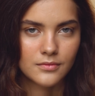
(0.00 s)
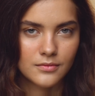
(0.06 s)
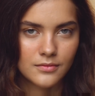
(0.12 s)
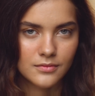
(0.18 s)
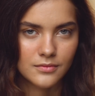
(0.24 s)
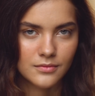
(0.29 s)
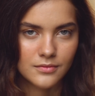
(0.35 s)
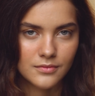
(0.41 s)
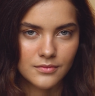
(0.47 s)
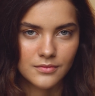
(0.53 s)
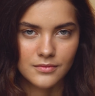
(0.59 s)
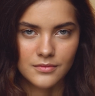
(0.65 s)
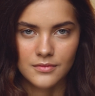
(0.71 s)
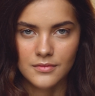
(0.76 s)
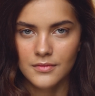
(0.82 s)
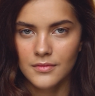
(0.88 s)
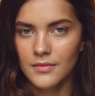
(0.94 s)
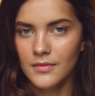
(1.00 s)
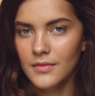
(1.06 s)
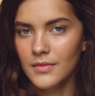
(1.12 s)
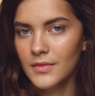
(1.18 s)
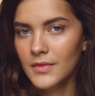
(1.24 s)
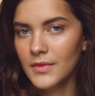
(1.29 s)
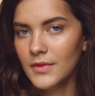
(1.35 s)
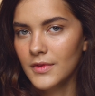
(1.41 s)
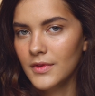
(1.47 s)

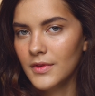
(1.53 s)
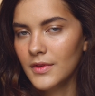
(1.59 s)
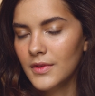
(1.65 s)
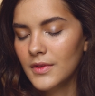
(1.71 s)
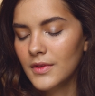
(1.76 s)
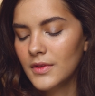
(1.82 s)
(silence)